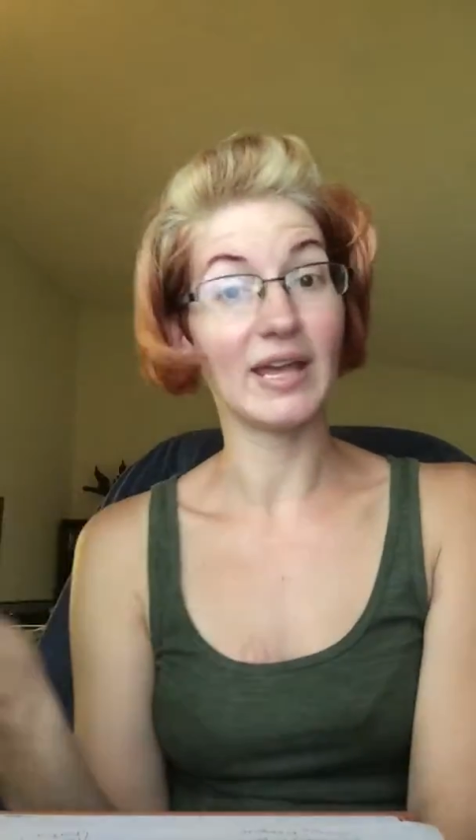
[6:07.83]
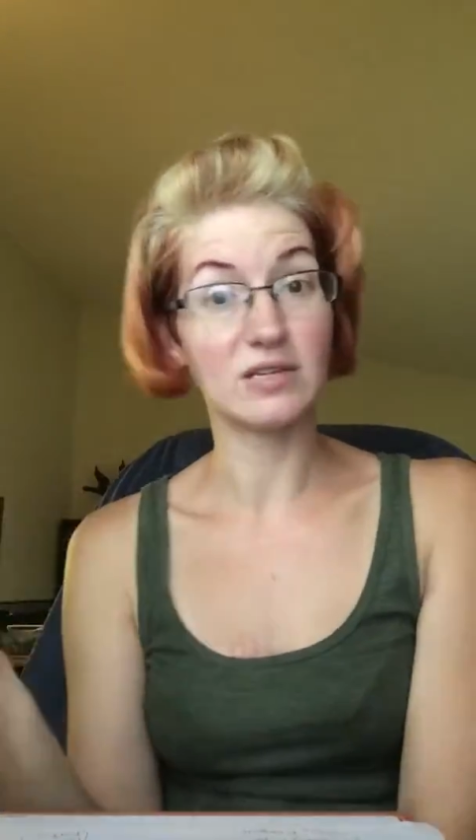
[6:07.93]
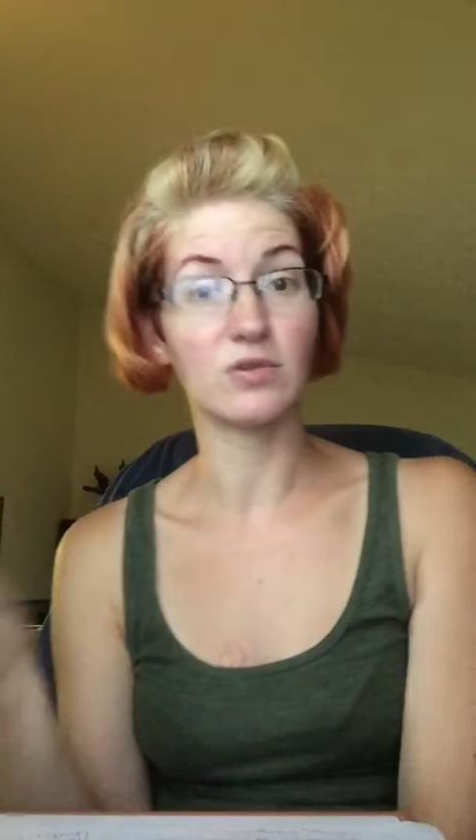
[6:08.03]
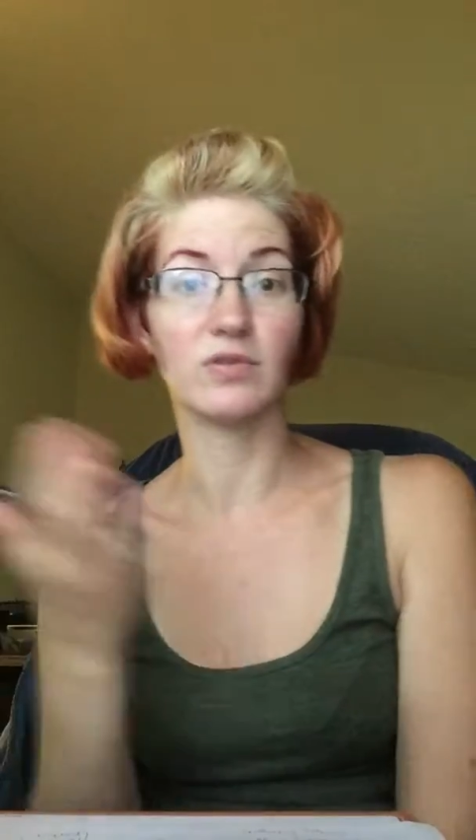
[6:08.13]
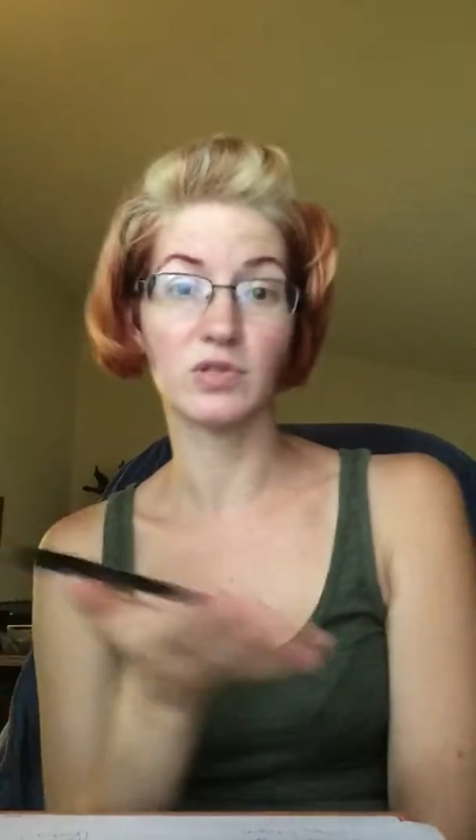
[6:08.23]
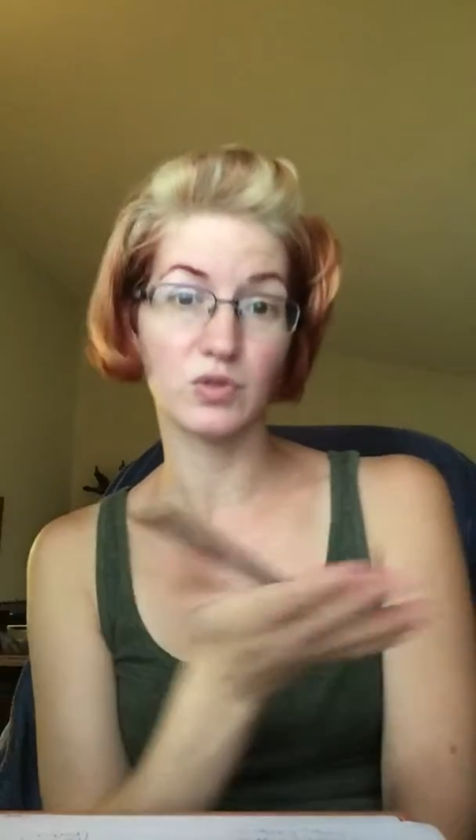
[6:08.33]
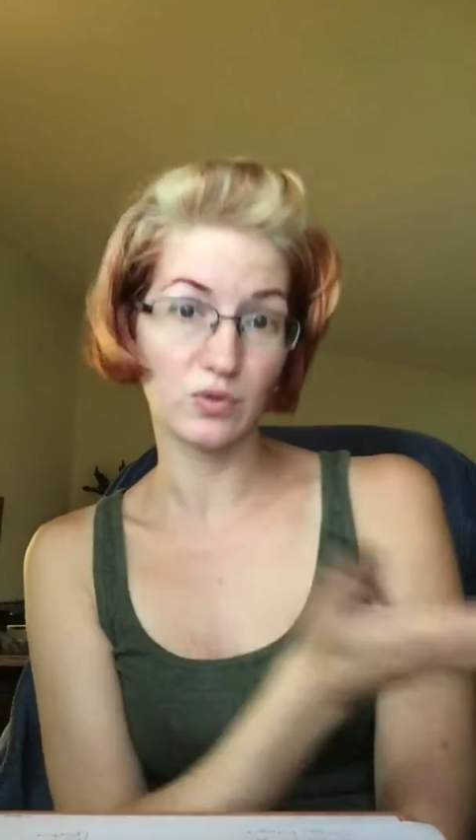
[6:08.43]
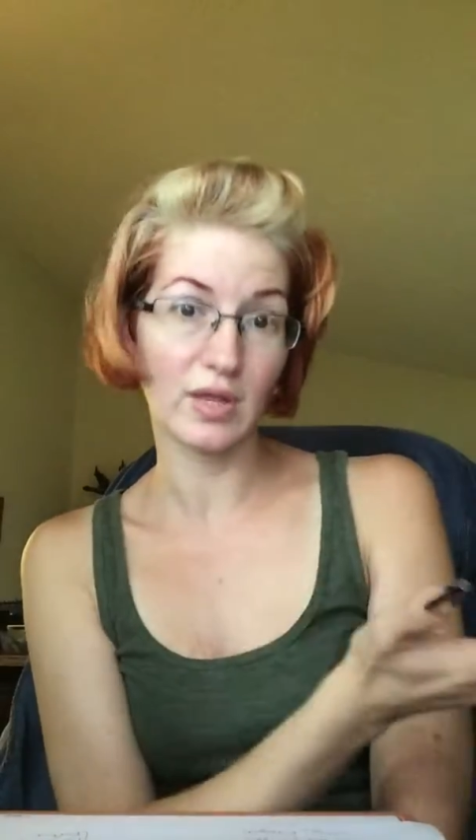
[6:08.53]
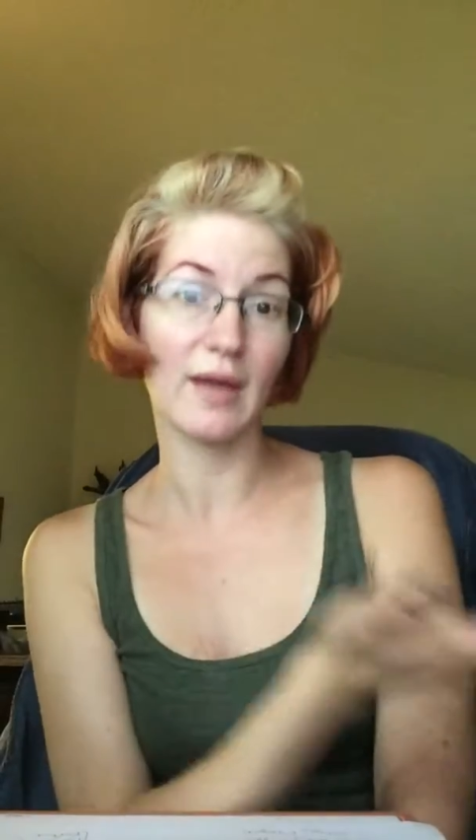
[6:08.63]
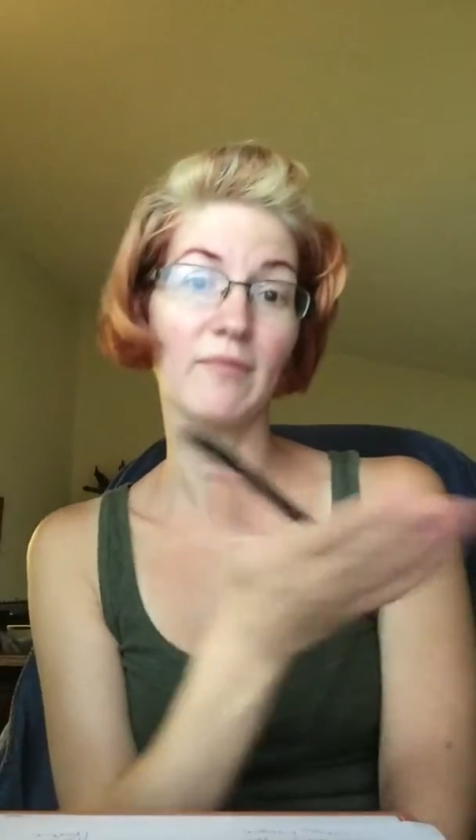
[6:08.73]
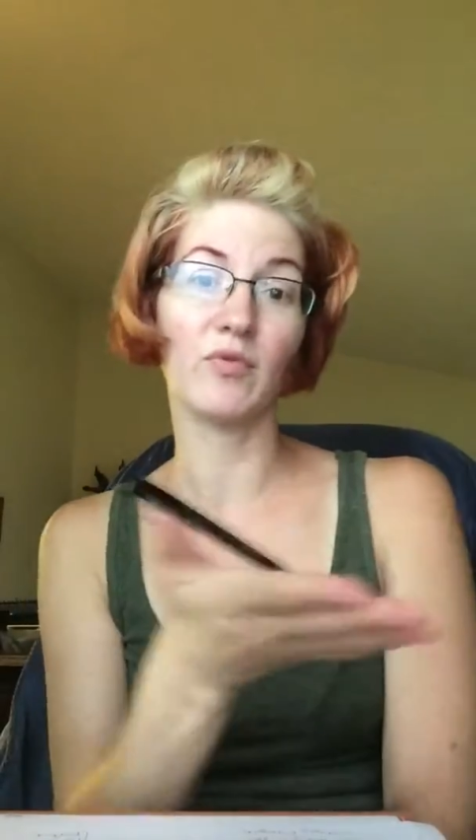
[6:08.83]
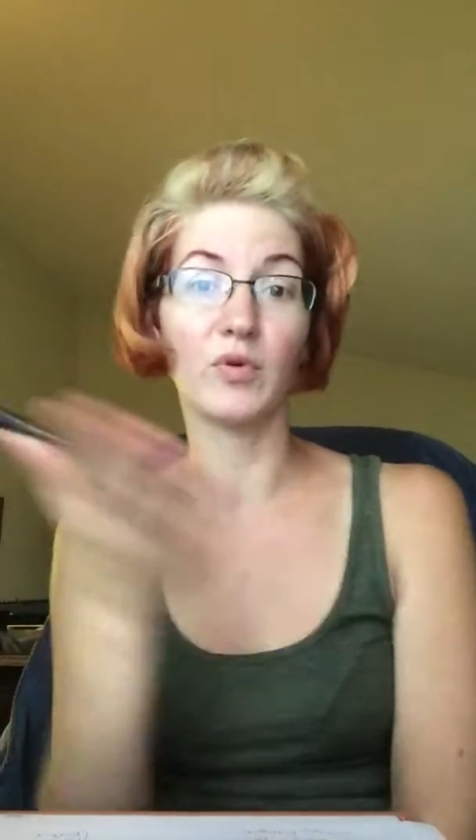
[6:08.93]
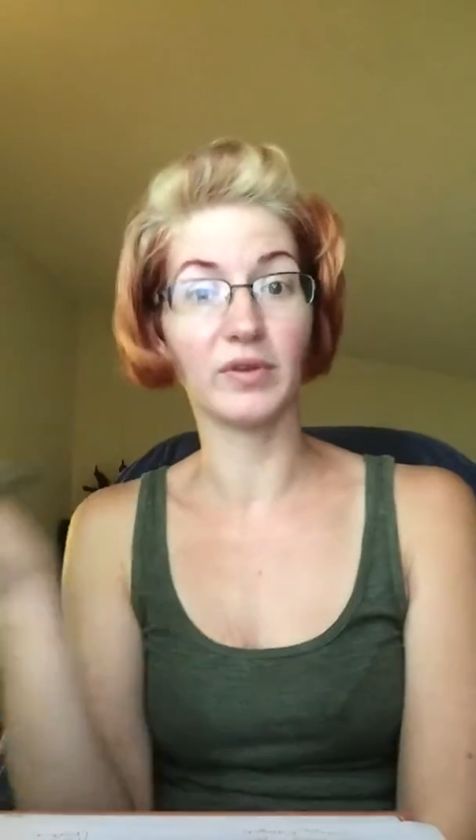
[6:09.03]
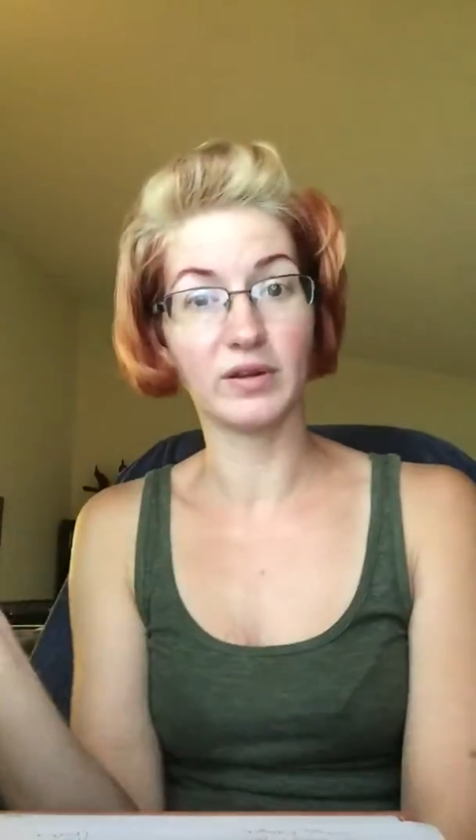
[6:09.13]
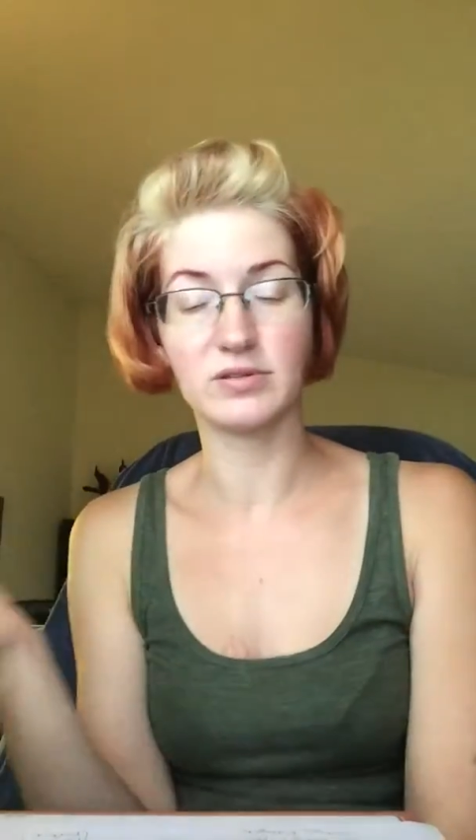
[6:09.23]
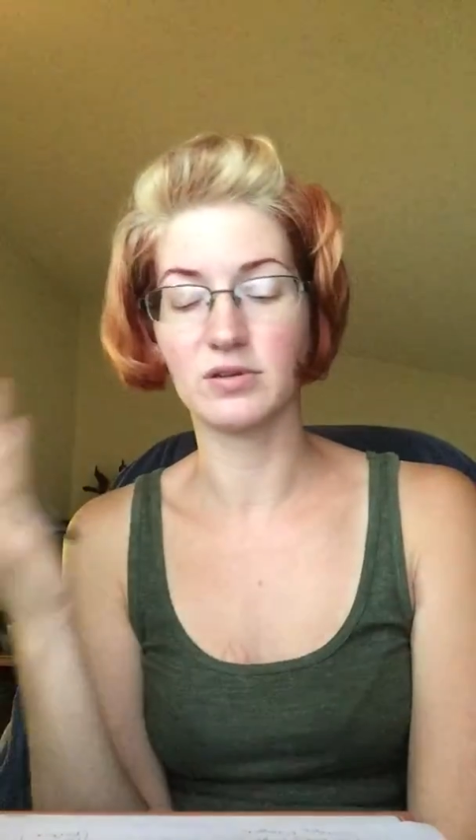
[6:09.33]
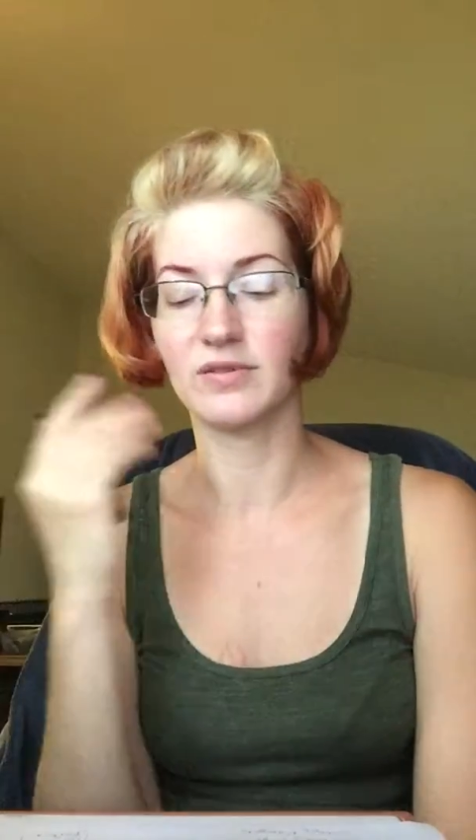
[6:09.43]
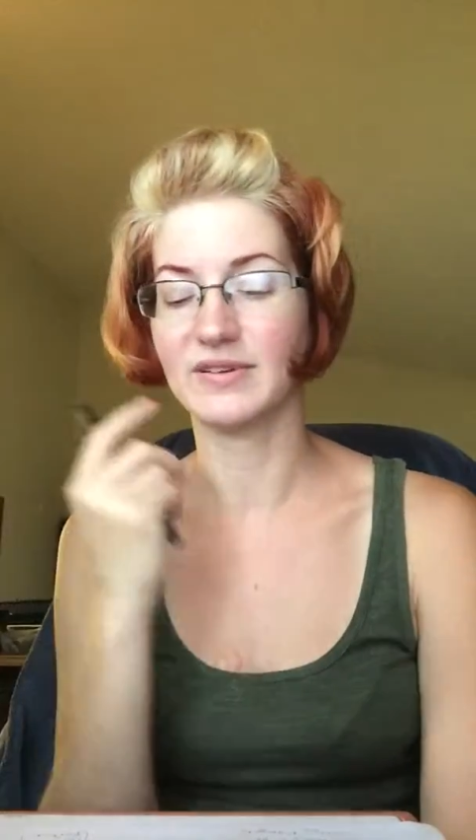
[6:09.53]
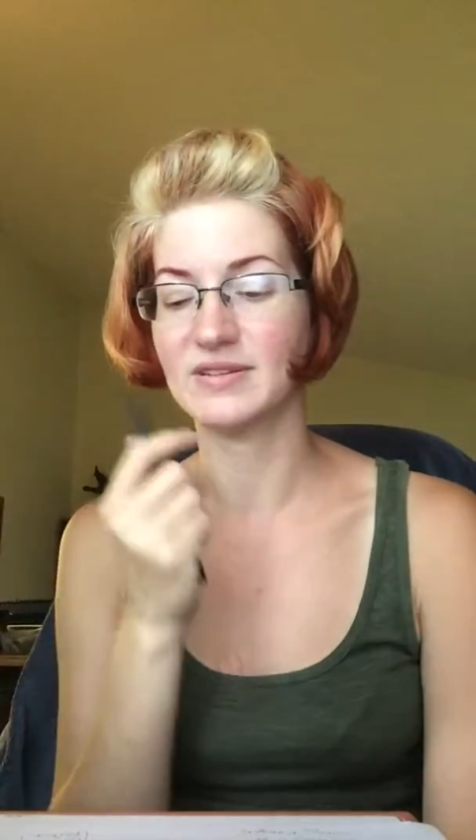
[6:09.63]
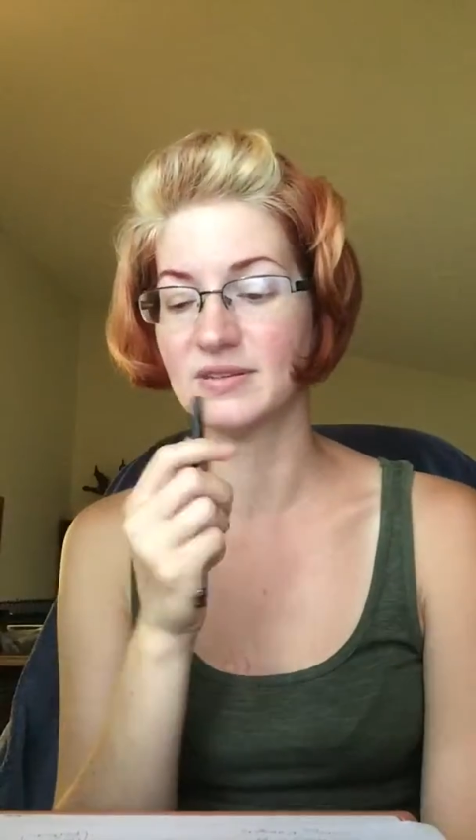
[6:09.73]
a service to them for their
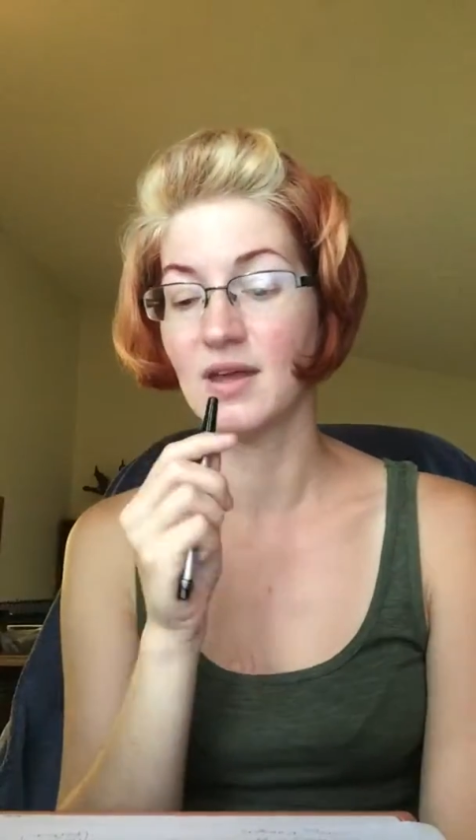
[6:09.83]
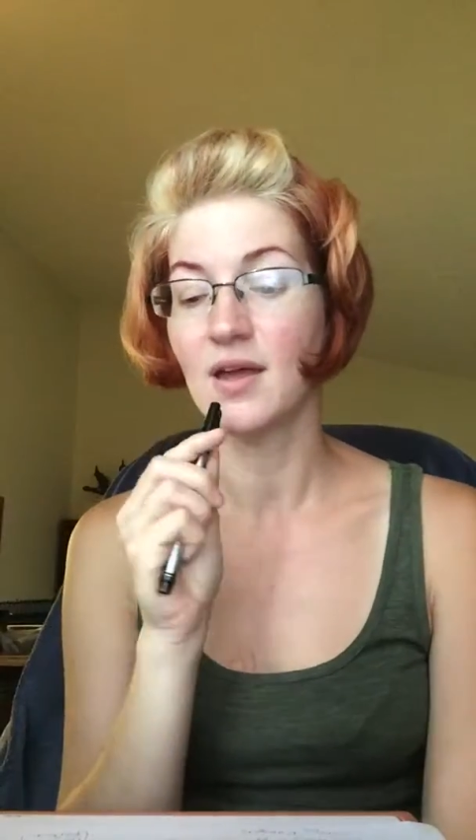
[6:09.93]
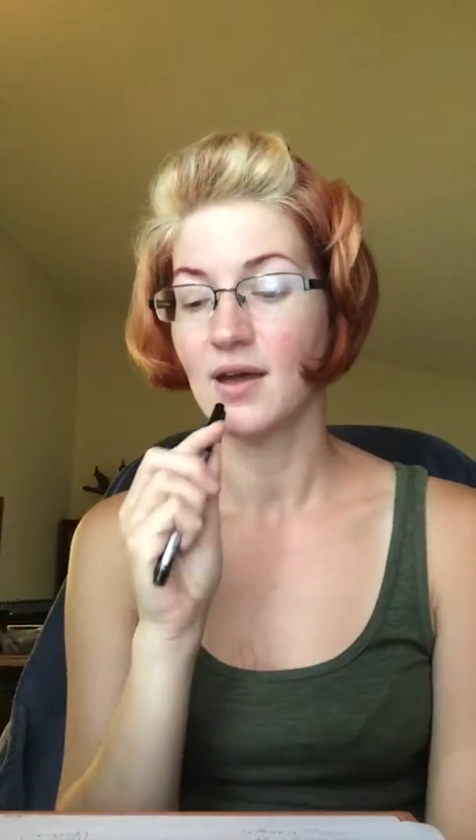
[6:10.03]
service.